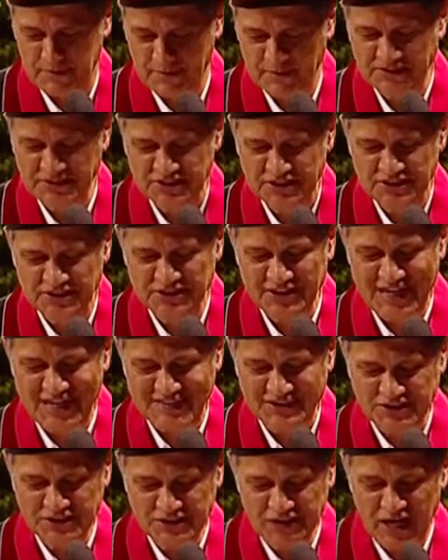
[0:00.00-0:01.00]
but
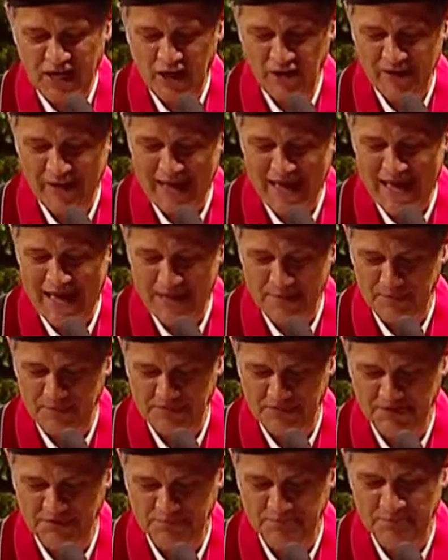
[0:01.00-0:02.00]
success not only
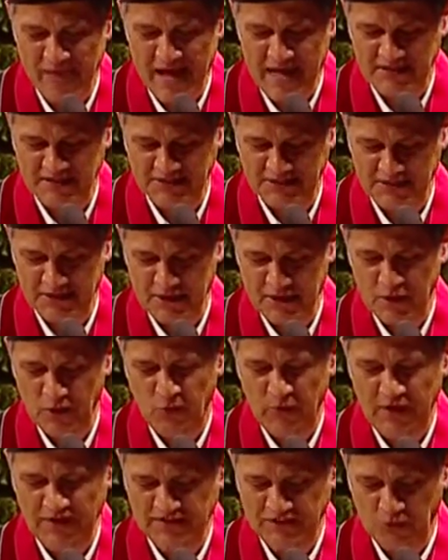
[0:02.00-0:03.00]
happens best
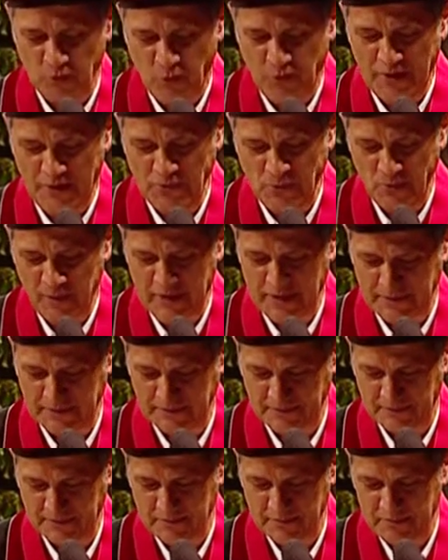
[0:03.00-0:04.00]
when it's a
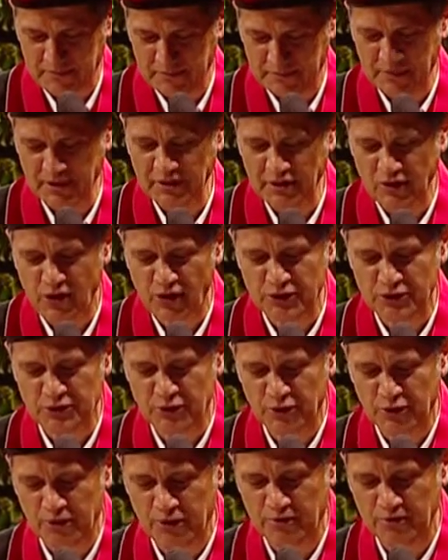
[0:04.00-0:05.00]
win-win, but long
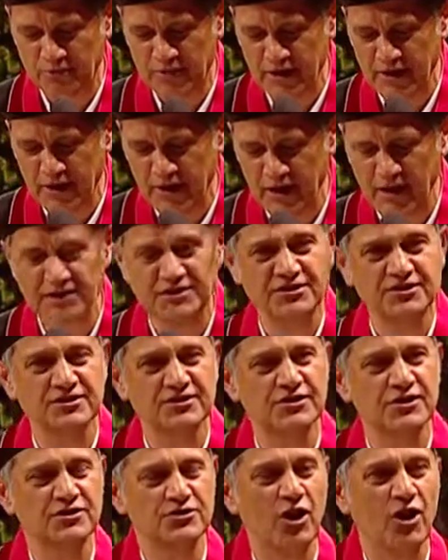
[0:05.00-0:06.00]
term,
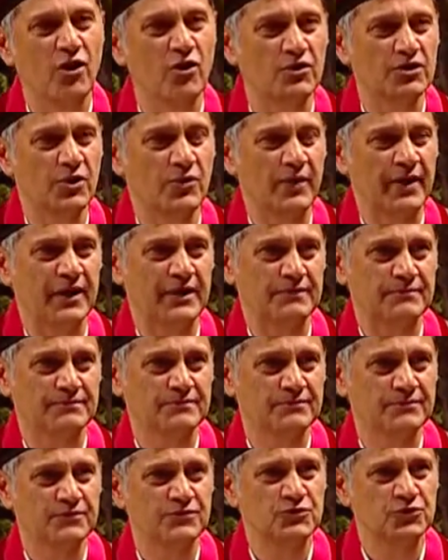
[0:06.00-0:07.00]
it's the only way
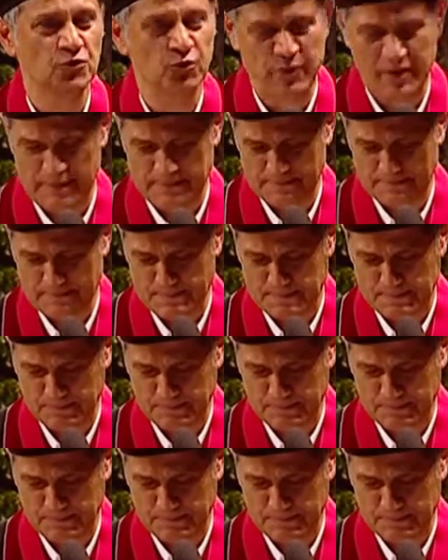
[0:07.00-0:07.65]
to win.